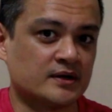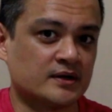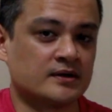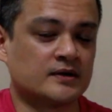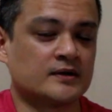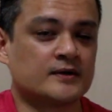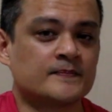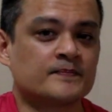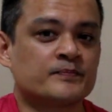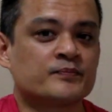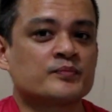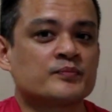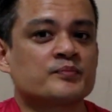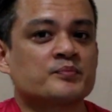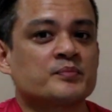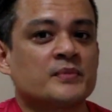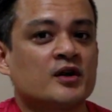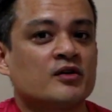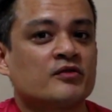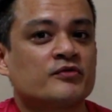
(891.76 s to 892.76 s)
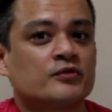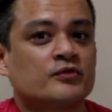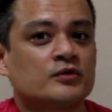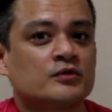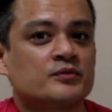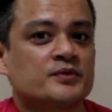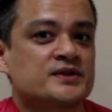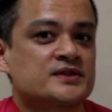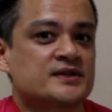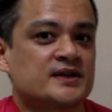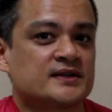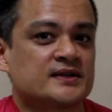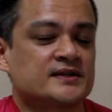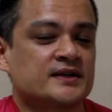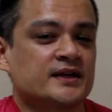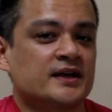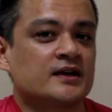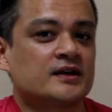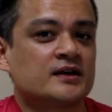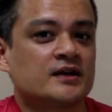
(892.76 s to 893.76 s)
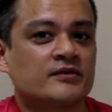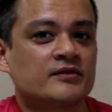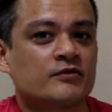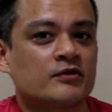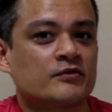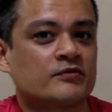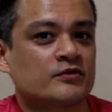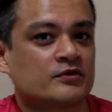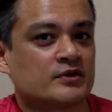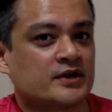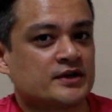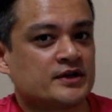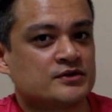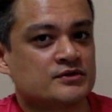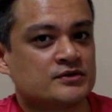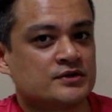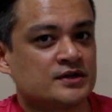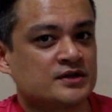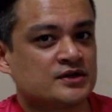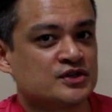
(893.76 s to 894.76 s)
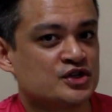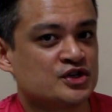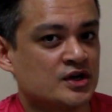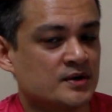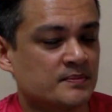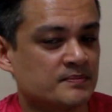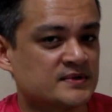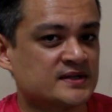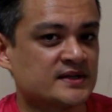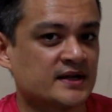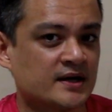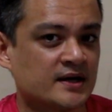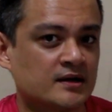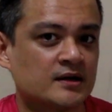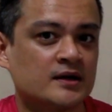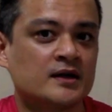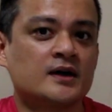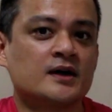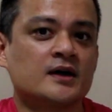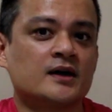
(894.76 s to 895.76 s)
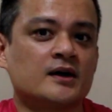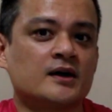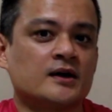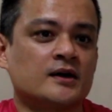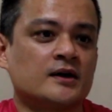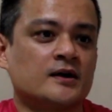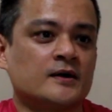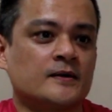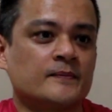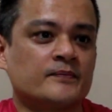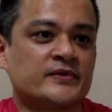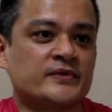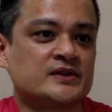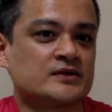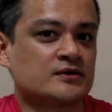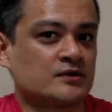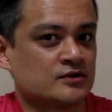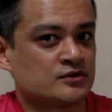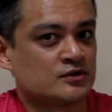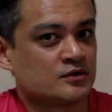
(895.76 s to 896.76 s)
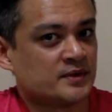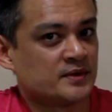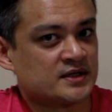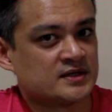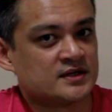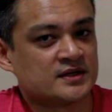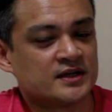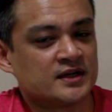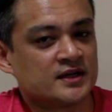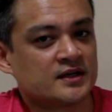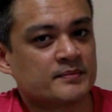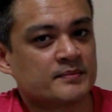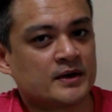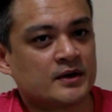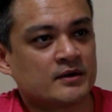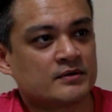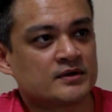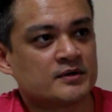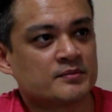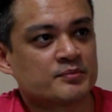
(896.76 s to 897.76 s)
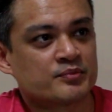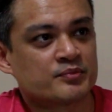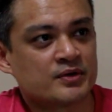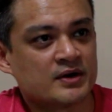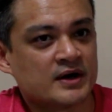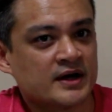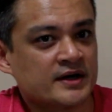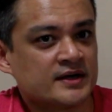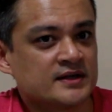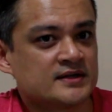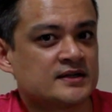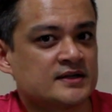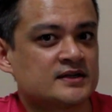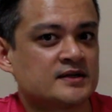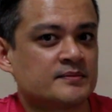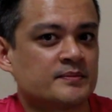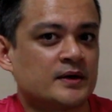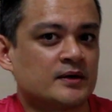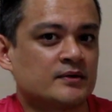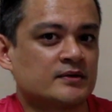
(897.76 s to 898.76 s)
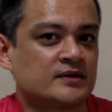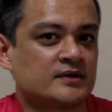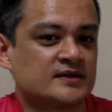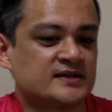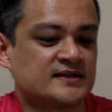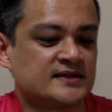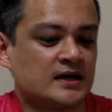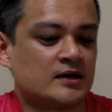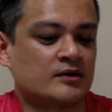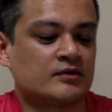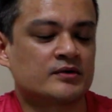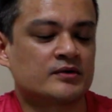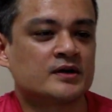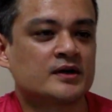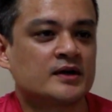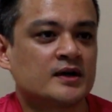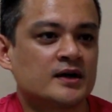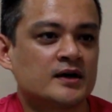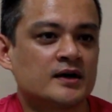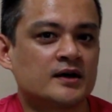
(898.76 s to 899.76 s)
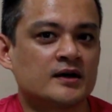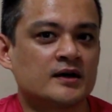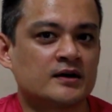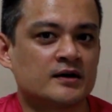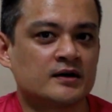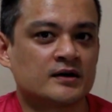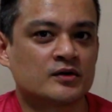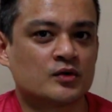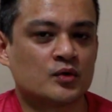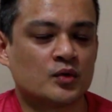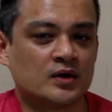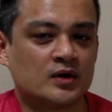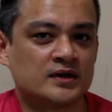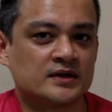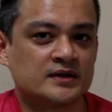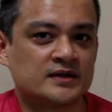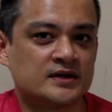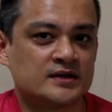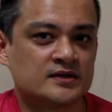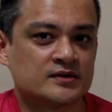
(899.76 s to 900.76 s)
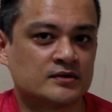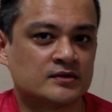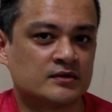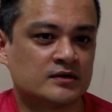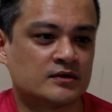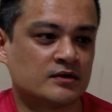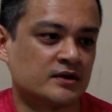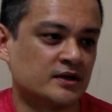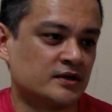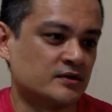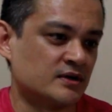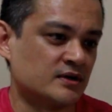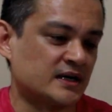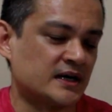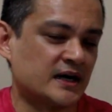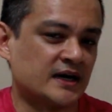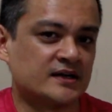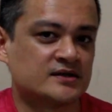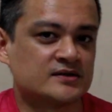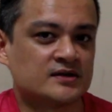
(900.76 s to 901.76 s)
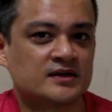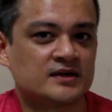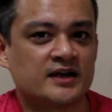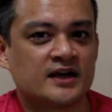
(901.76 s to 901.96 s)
a mouthful, which has the AK4493 chipset. It's not so much again about the price, it's about the sound quality. So according to the guys on the